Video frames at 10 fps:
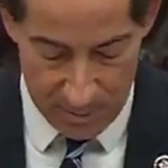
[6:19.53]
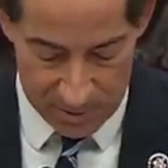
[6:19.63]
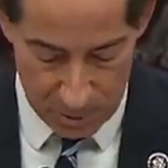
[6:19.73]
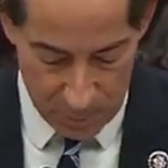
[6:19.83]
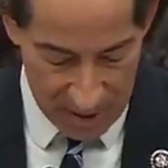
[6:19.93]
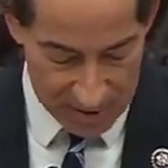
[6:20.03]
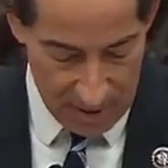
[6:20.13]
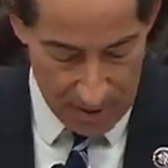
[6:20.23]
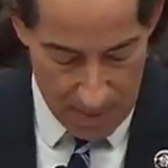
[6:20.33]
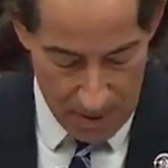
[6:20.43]
Mr.
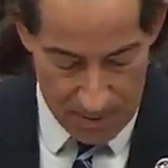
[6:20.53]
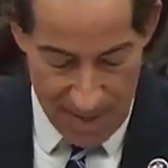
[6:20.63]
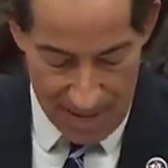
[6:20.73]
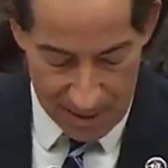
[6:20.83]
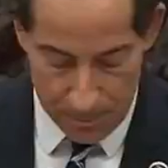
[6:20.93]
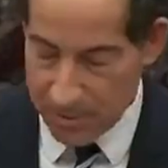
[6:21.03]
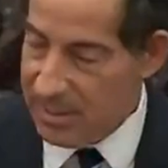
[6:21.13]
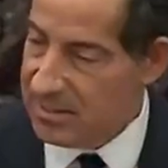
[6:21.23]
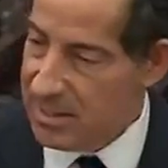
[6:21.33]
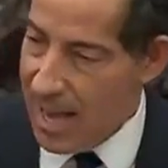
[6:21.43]
President, that
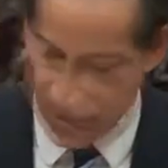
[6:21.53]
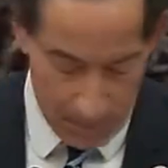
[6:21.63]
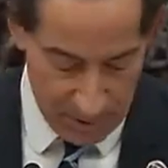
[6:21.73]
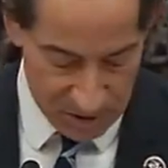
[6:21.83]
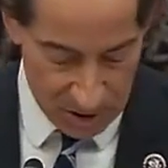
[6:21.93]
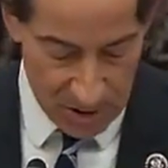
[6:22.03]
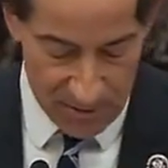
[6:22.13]
completes the exhibition